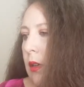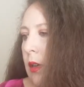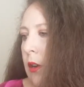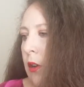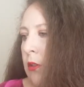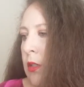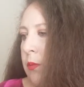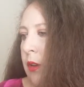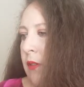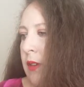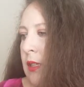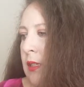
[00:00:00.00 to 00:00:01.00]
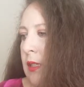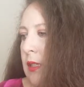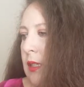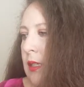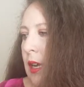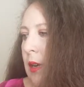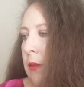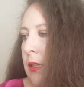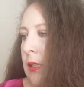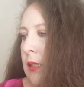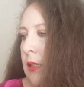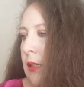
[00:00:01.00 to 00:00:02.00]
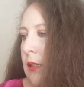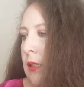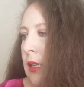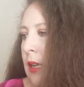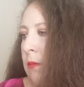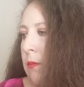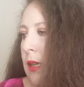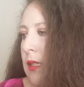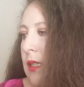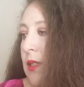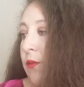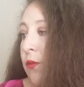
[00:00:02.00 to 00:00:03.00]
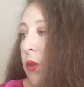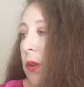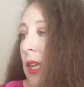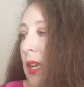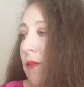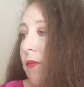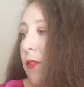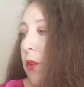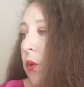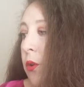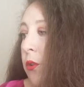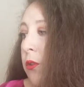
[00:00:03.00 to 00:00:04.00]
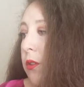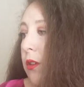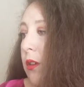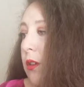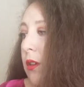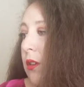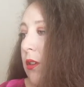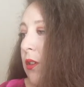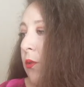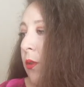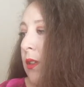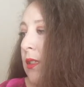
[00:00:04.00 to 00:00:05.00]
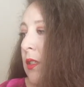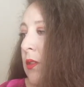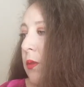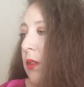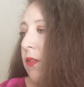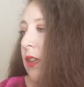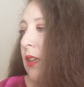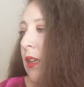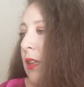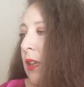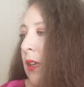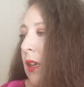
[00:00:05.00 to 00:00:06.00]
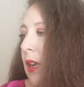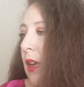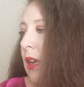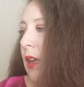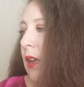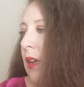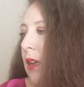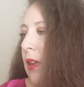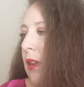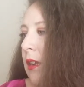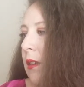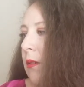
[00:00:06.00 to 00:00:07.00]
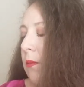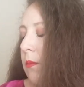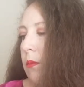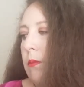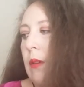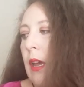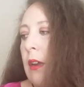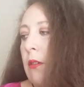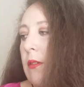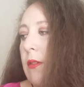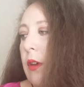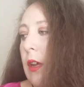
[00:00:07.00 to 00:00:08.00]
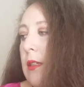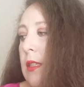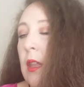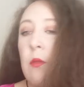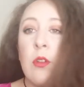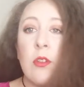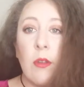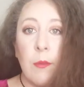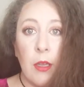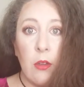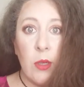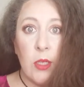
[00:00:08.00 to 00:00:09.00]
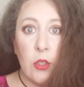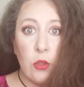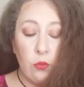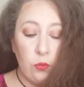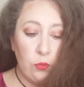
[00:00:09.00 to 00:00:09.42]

An Ode to Providence is the timeless scent mixes fruity and floral nuances with vanilla and... I don't even know how to say that word, so I'm not going to.